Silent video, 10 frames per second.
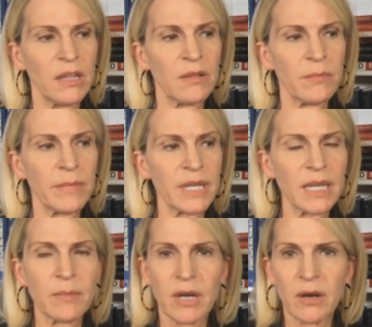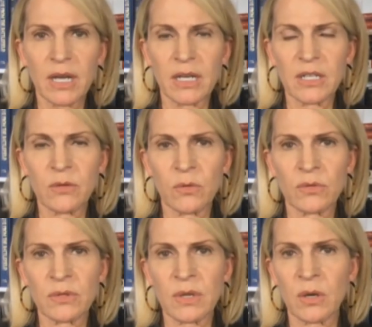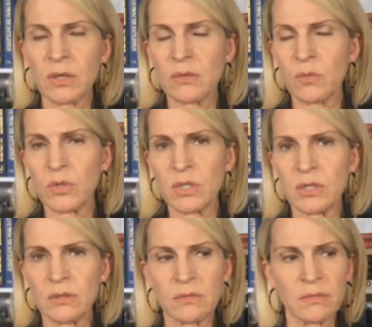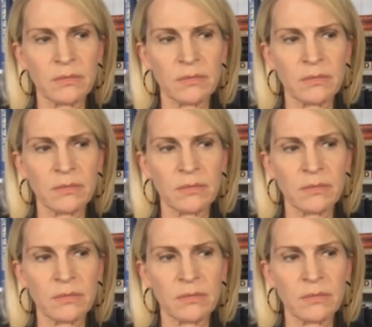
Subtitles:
middle America will